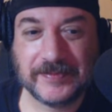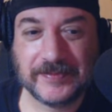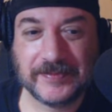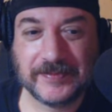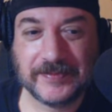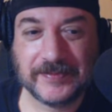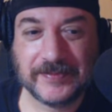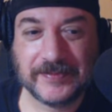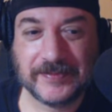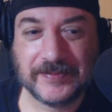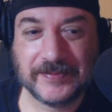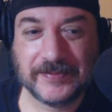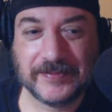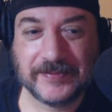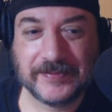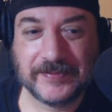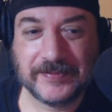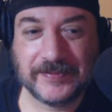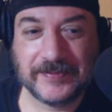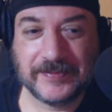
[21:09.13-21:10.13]

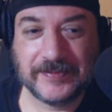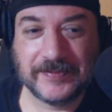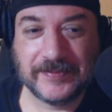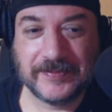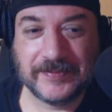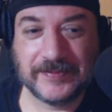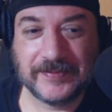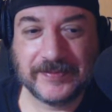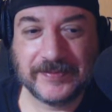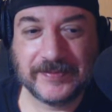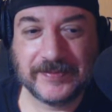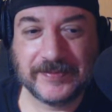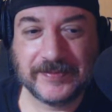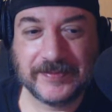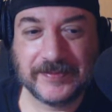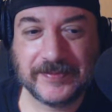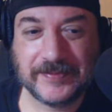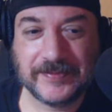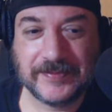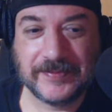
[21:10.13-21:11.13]

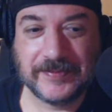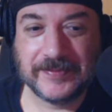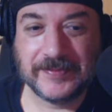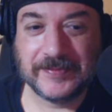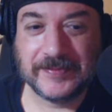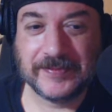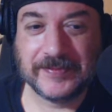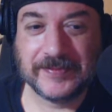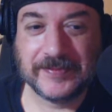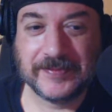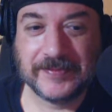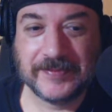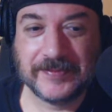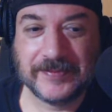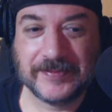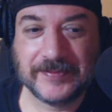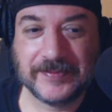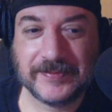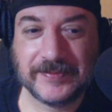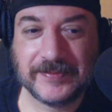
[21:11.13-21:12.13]

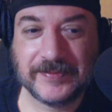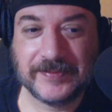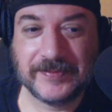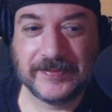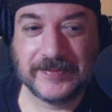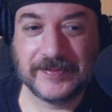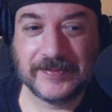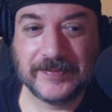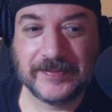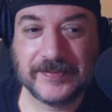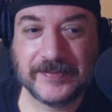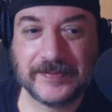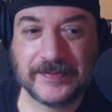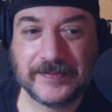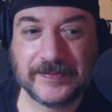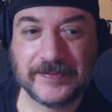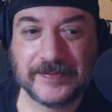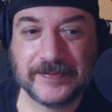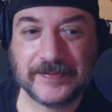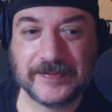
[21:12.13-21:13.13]

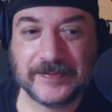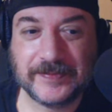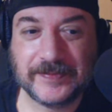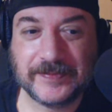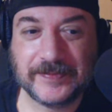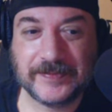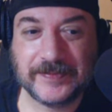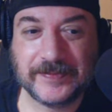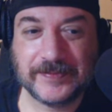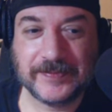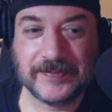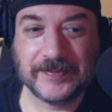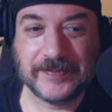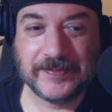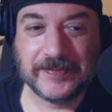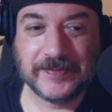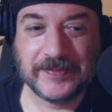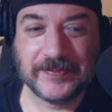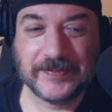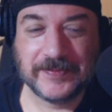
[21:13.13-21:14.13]

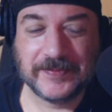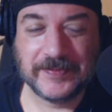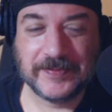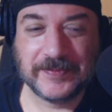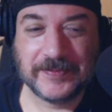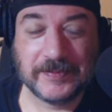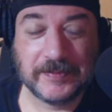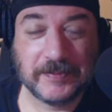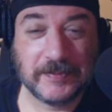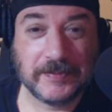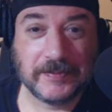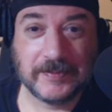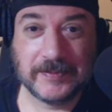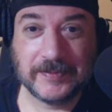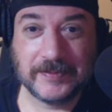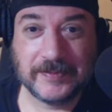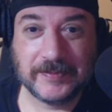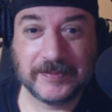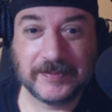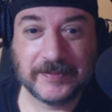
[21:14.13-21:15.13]

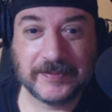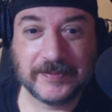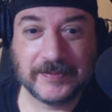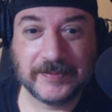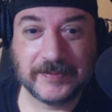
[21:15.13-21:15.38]
The person shown says nothing.